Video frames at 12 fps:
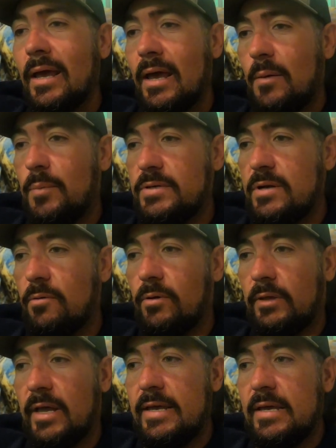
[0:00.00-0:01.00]
at
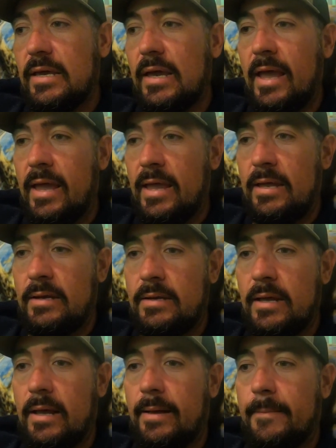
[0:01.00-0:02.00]
Patoka Lake,
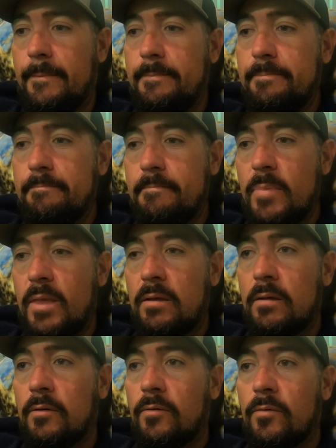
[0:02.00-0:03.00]
and
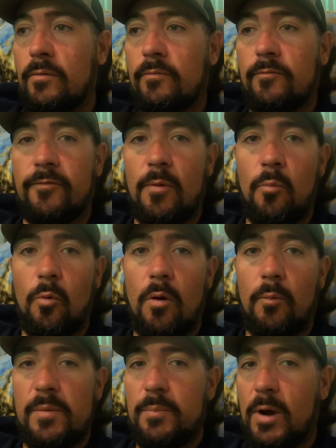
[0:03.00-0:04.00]
from
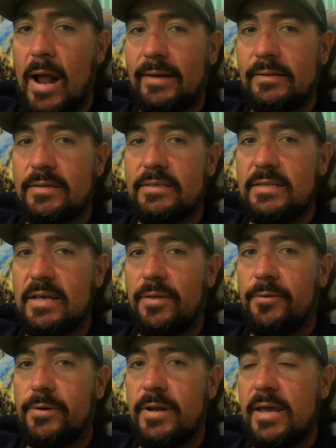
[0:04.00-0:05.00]
what we practiced the
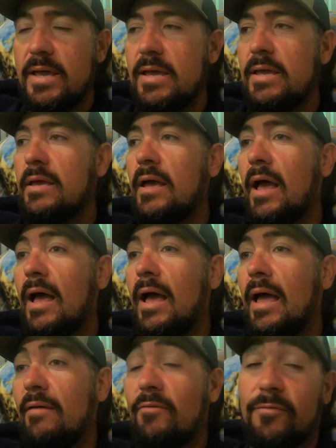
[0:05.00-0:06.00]
other day, I
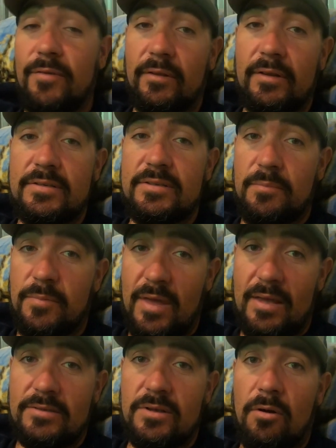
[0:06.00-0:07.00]
have a feeling some
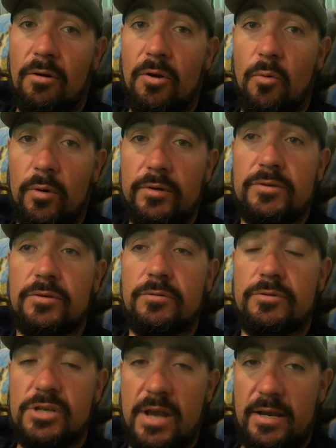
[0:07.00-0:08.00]
things are going to
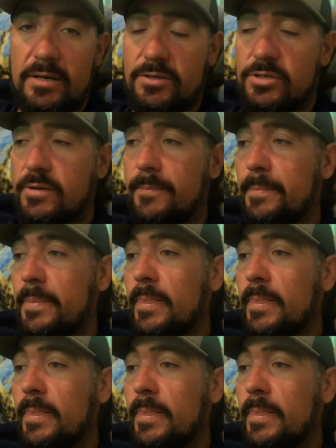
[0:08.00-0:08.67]
change.